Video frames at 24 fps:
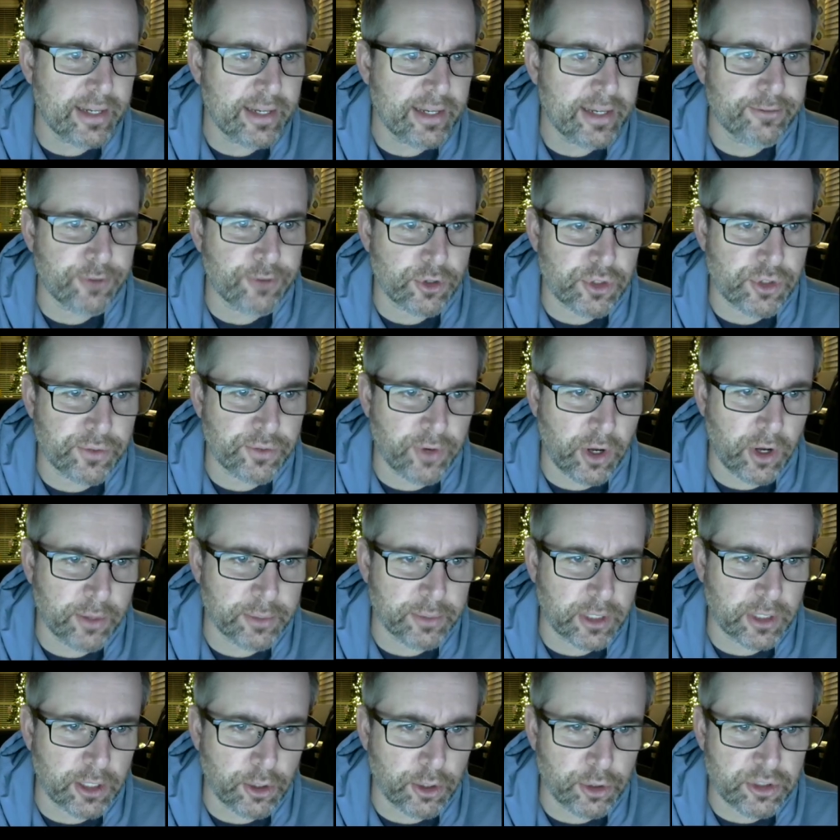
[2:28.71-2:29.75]
first of all, I'm
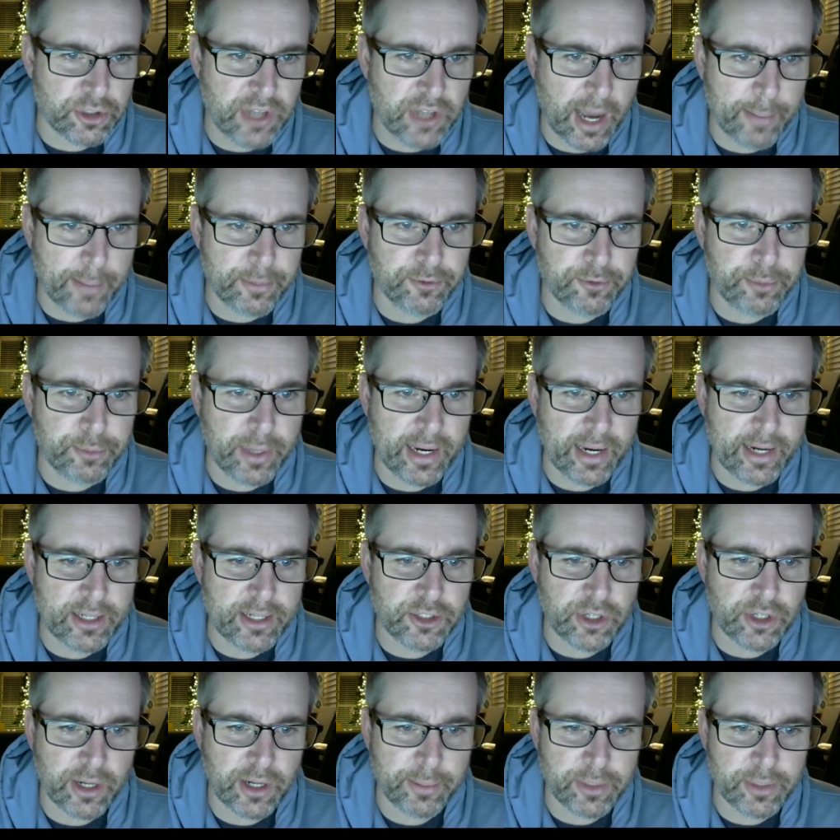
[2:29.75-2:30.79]
going to go to top of
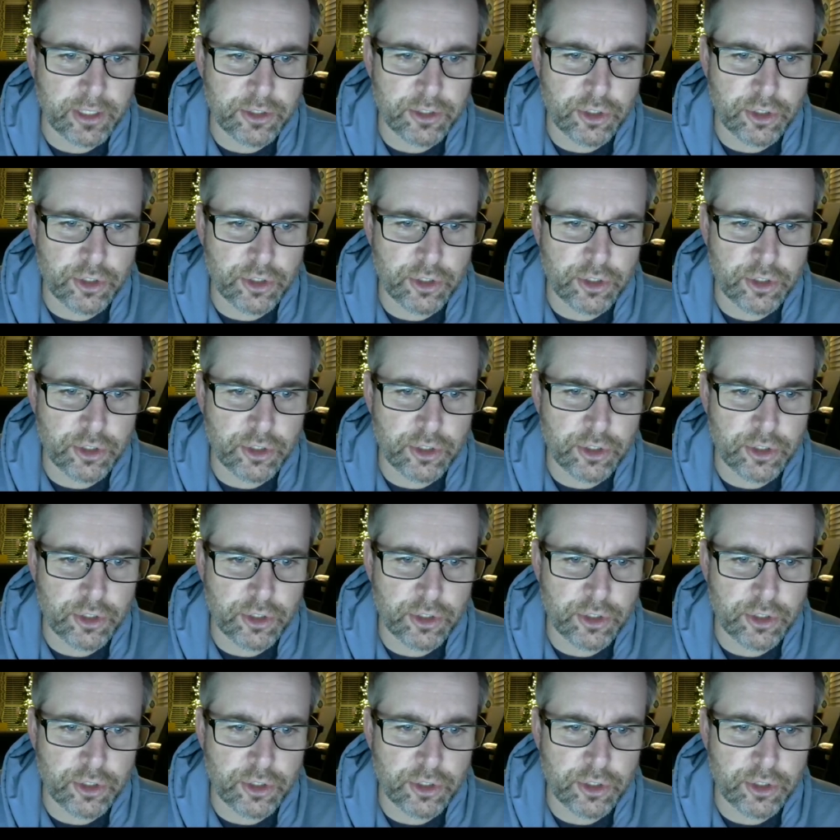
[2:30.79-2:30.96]
page and I'm going to